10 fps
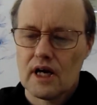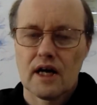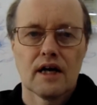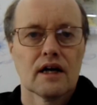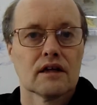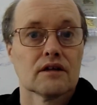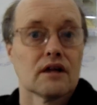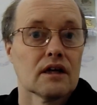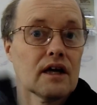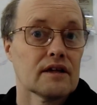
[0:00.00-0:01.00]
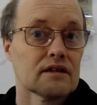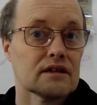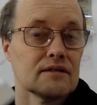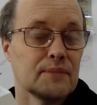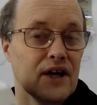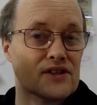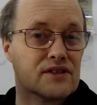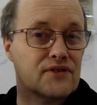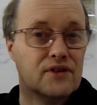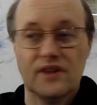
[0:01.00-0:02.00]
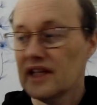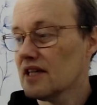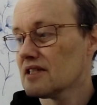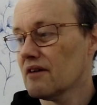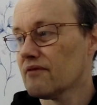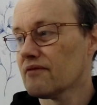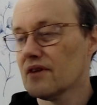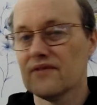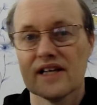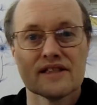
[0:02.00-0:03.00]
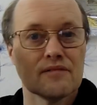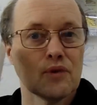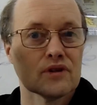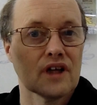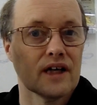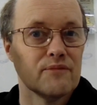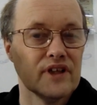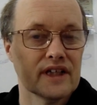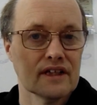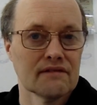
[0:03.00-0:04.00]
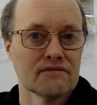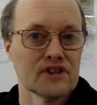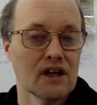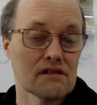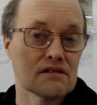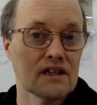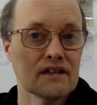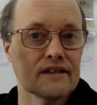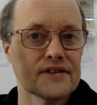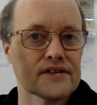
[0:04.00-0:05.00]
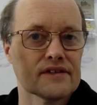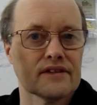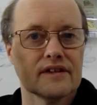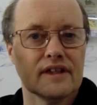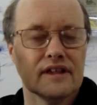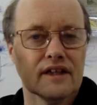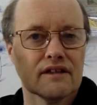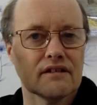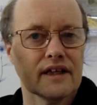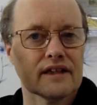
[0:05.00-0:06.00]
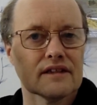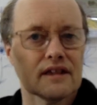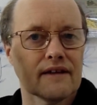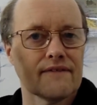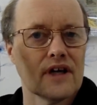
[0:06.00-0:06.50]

uh, the past few years I've invested more time reading Charles Dickens than any other writer.